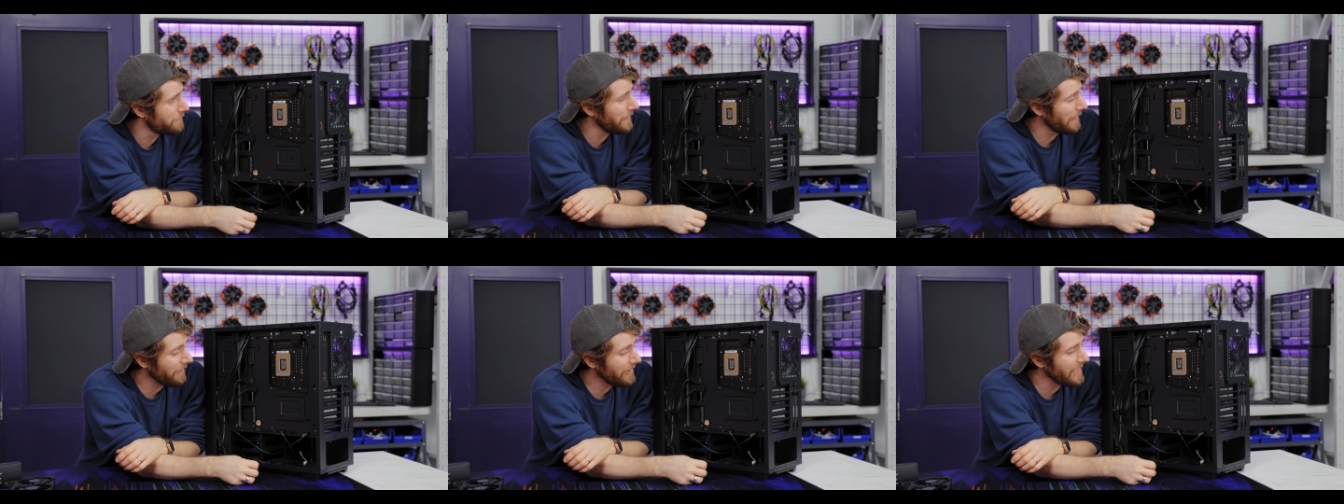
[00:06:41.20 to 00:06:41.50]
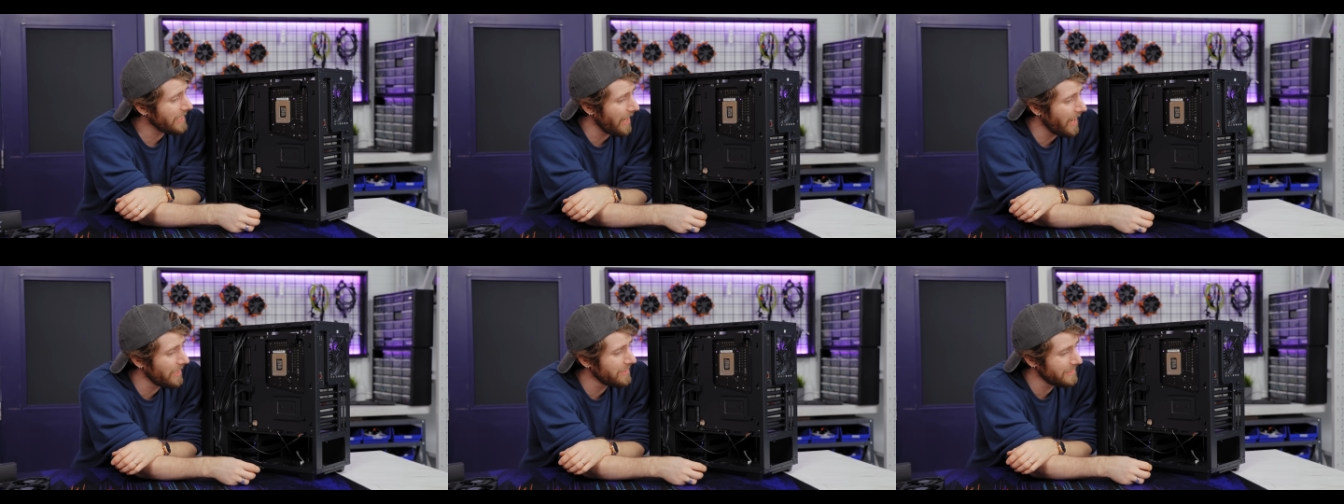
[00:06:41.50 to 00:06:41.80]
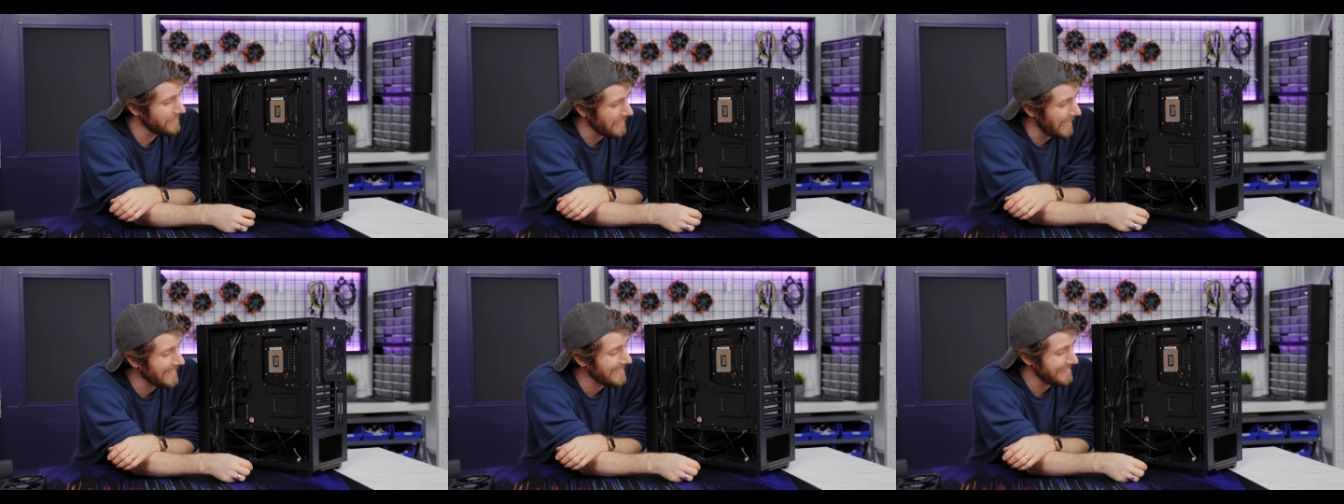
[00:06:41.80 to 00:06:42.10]
very
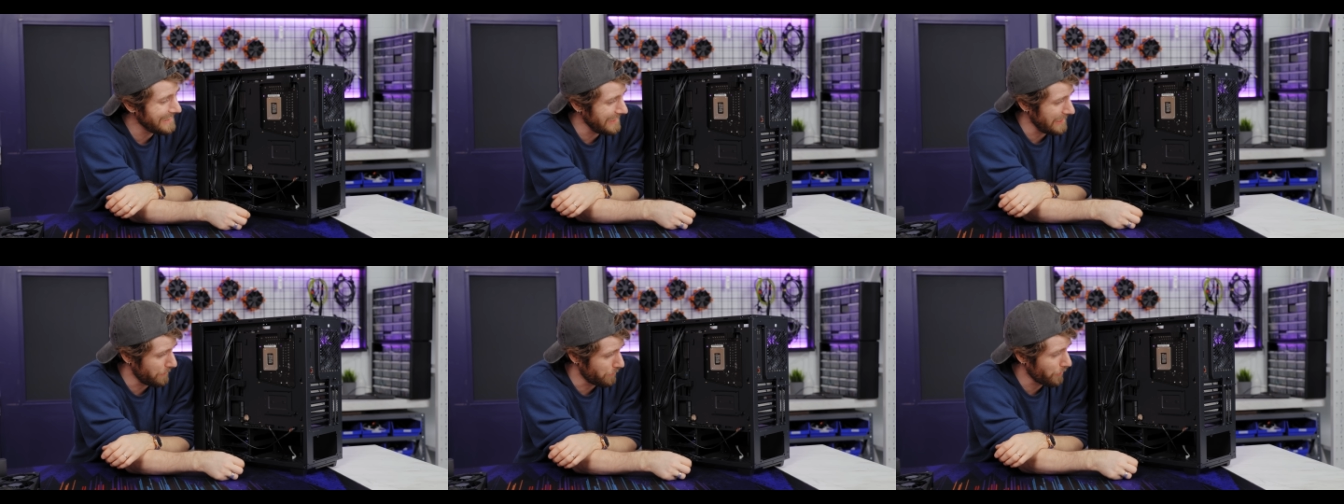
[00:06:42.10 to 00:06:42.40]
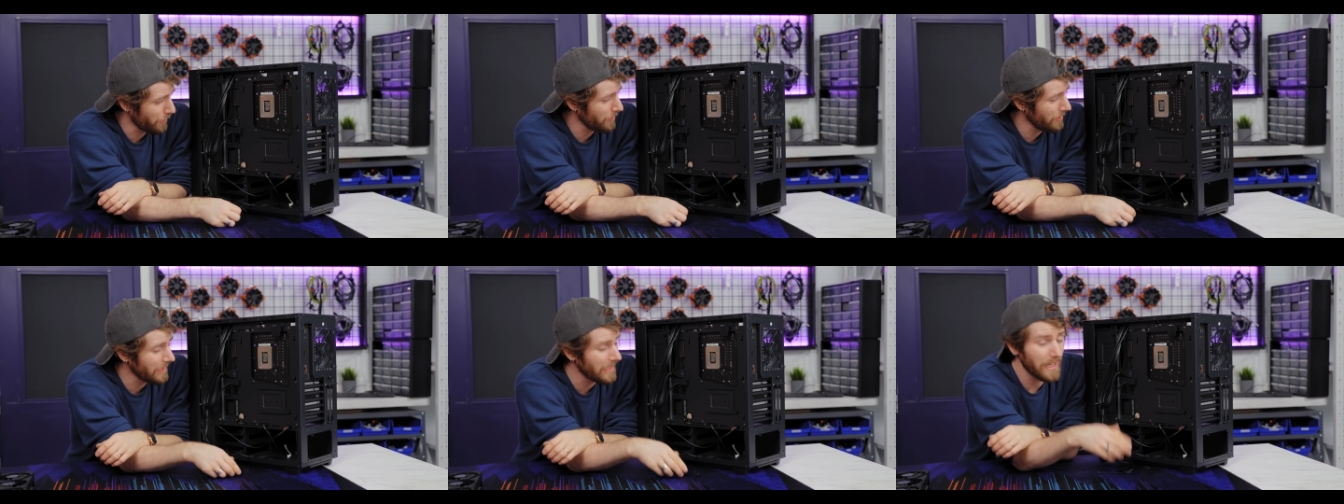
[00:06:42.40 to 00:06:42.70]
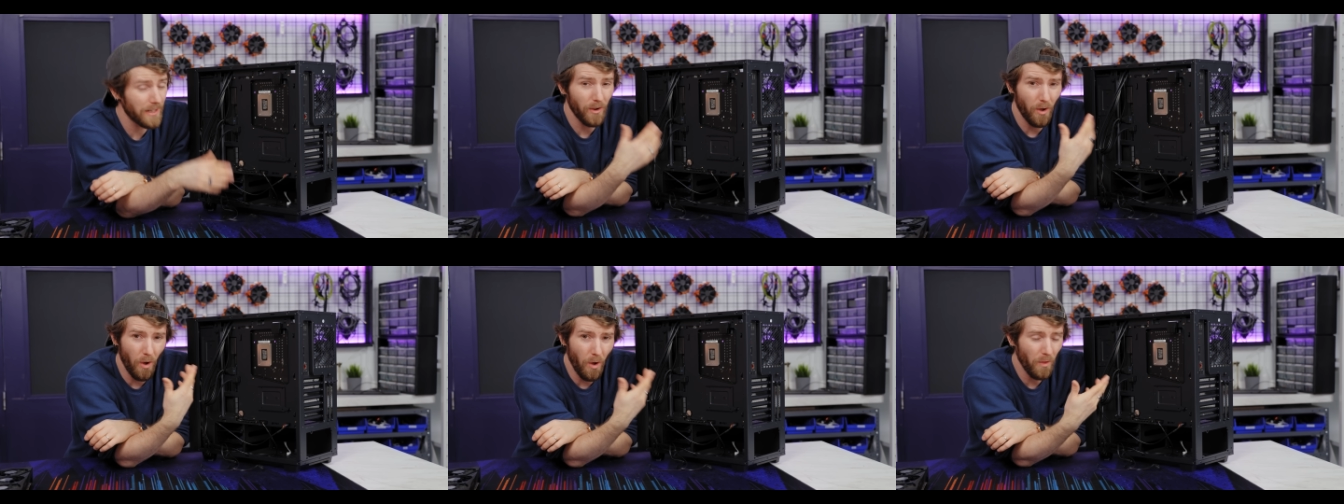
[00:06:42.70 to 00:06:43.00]
unlikely we're gonna
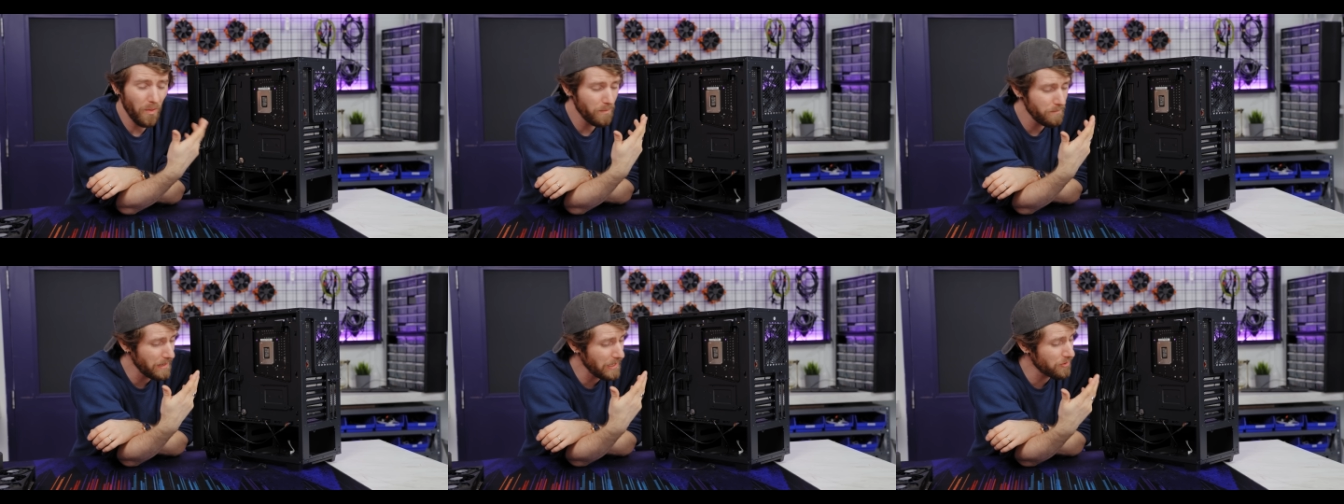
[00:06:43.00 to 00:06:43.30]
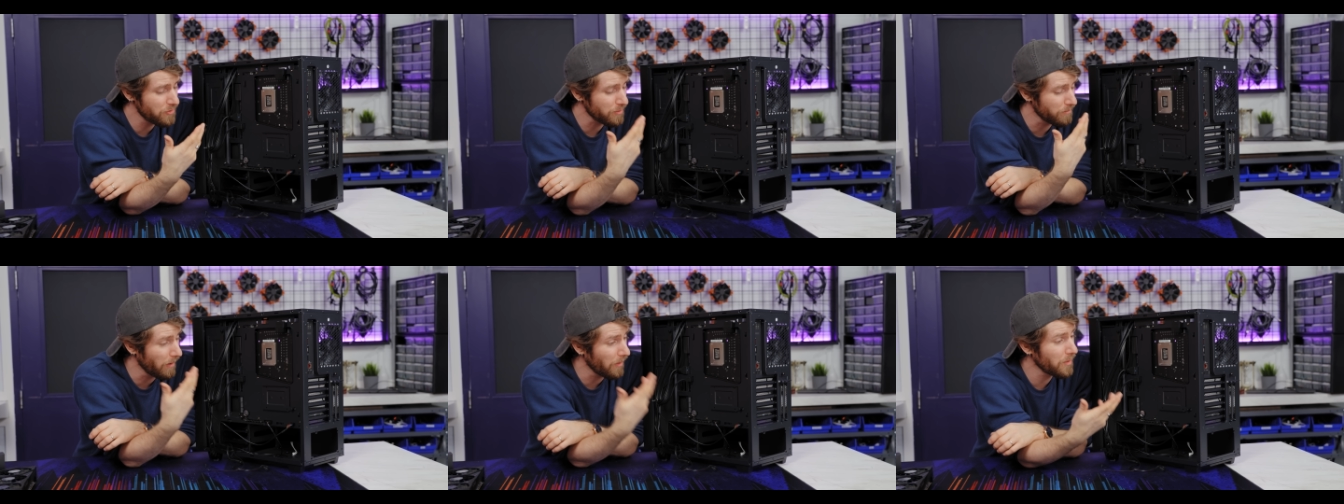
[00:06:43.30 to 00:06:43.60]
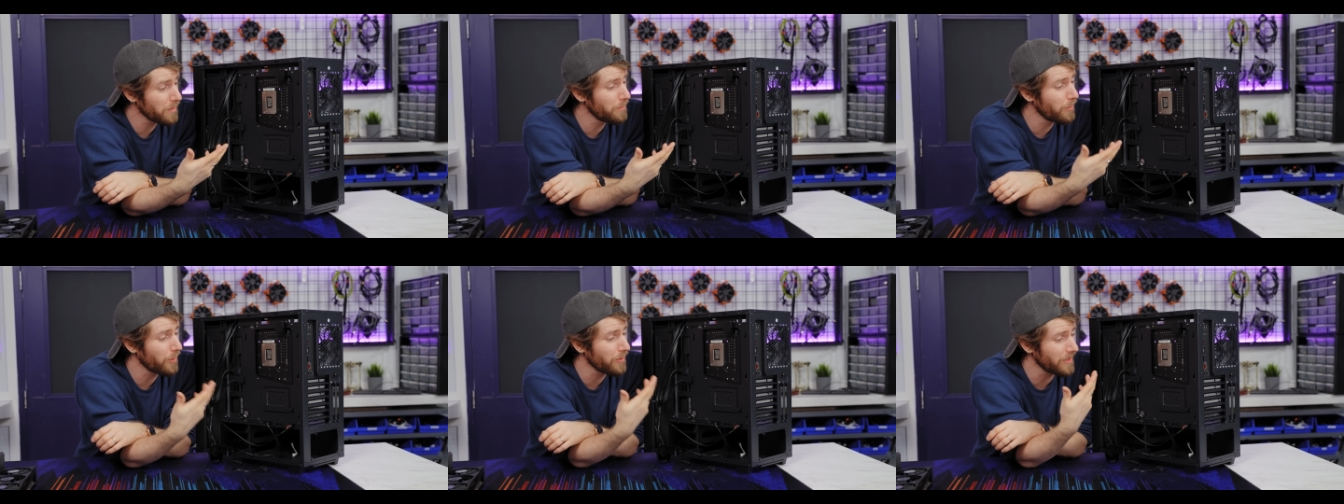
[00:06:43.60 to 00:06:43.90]
get all the major
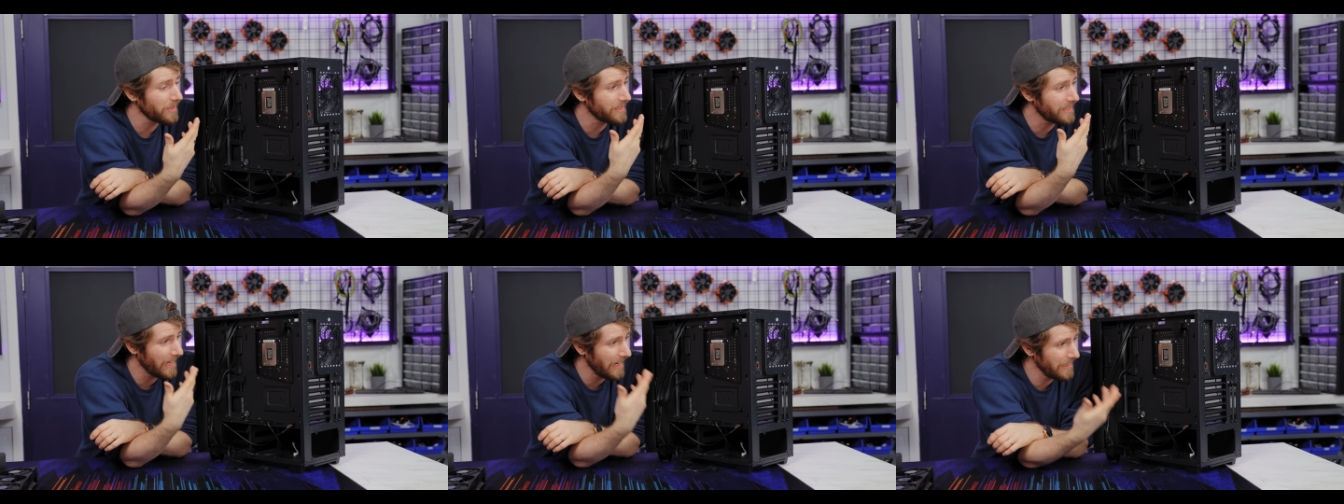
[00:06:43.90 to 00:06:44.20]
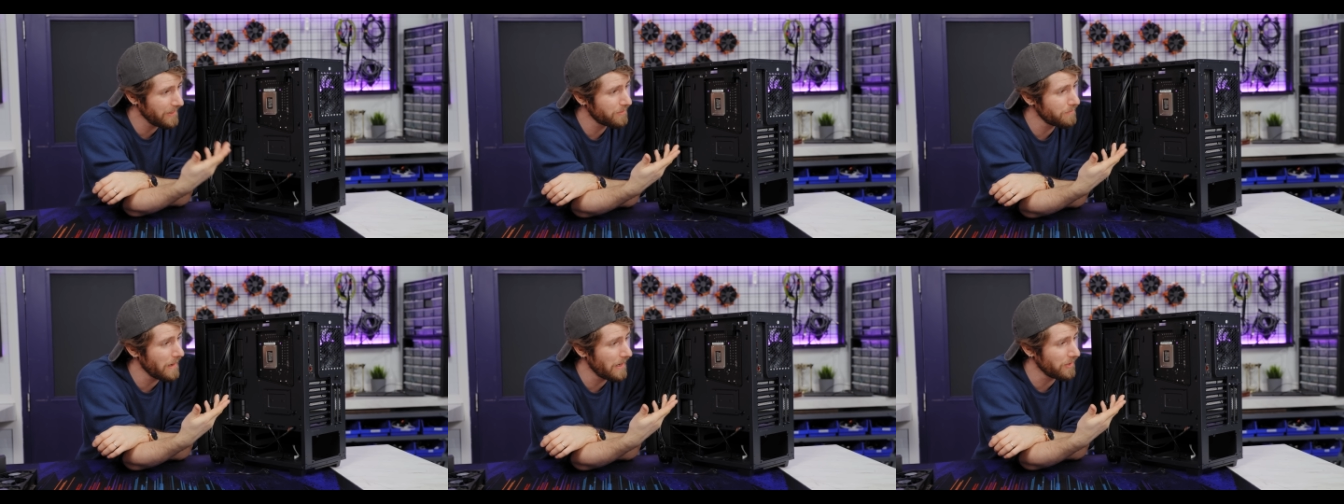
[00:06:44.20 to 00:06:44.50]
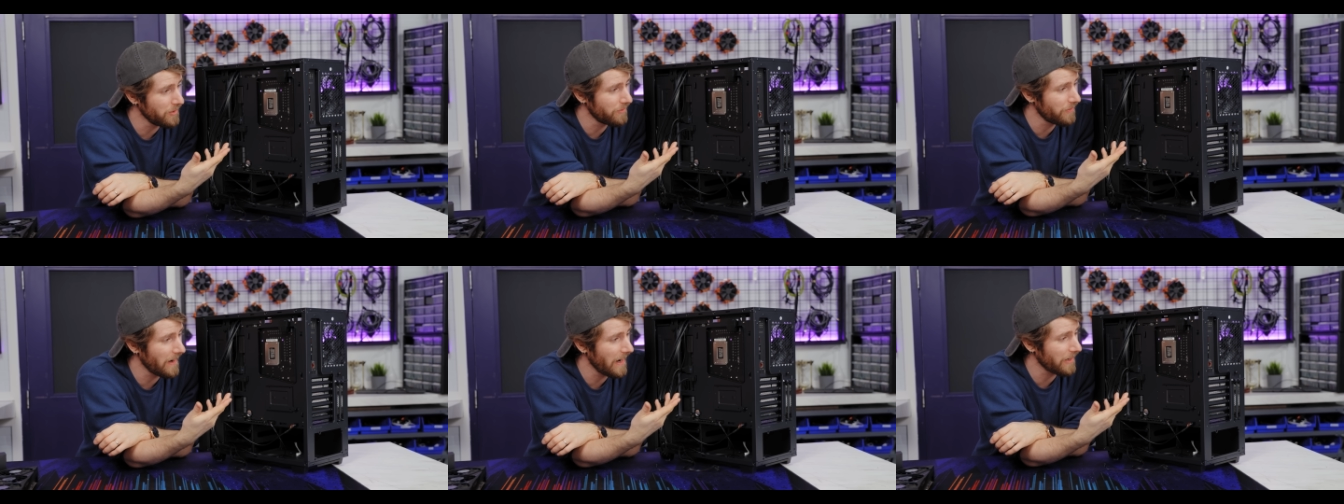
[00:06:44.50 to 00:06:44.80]
motherboard and case
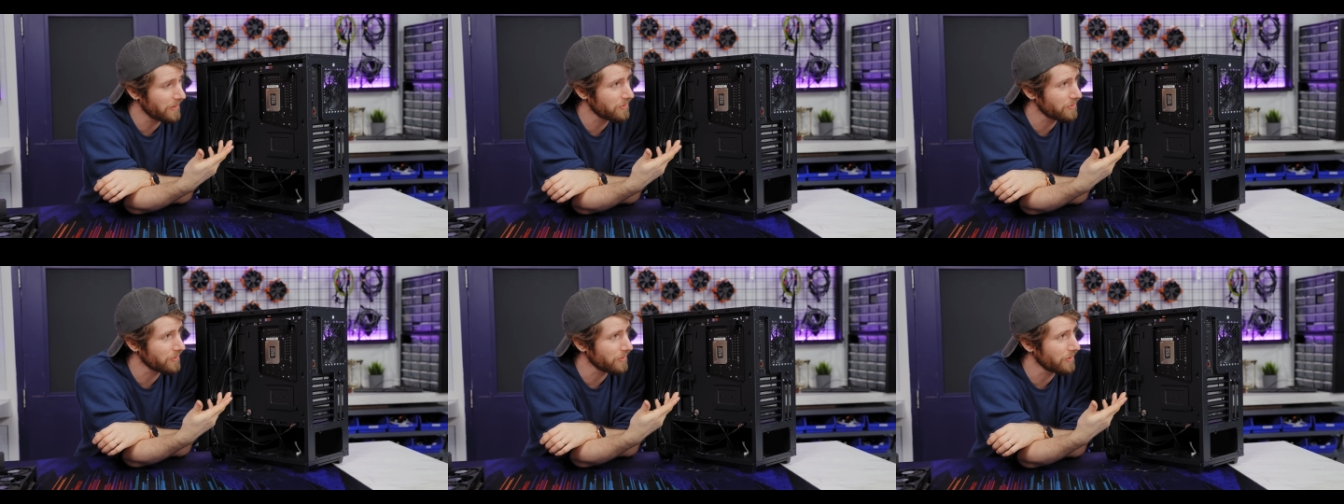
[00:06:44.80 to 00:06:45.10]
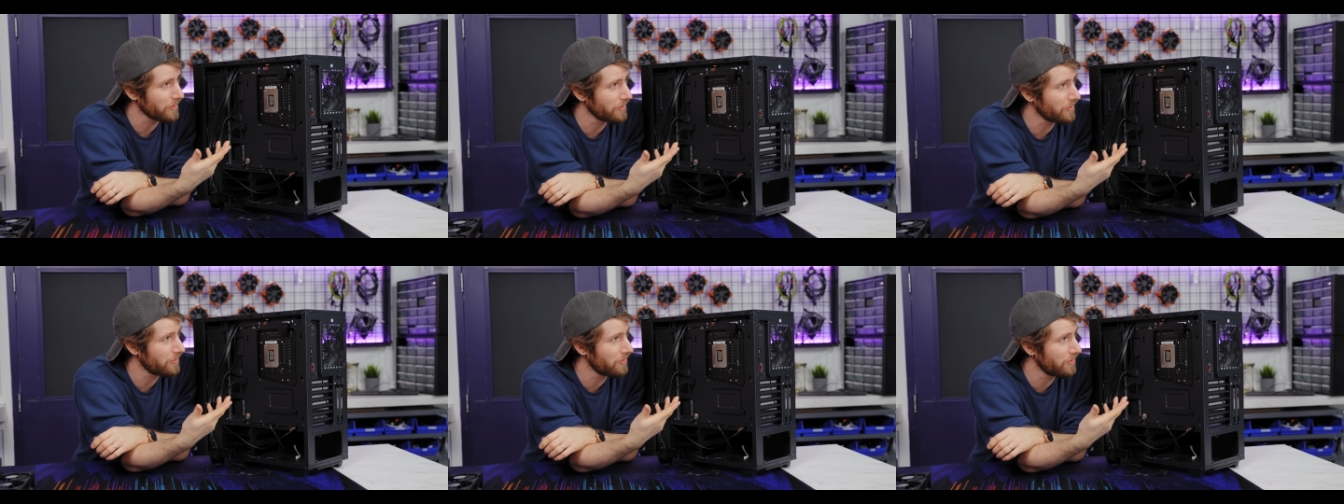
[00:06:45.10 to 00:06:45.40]
manufacturers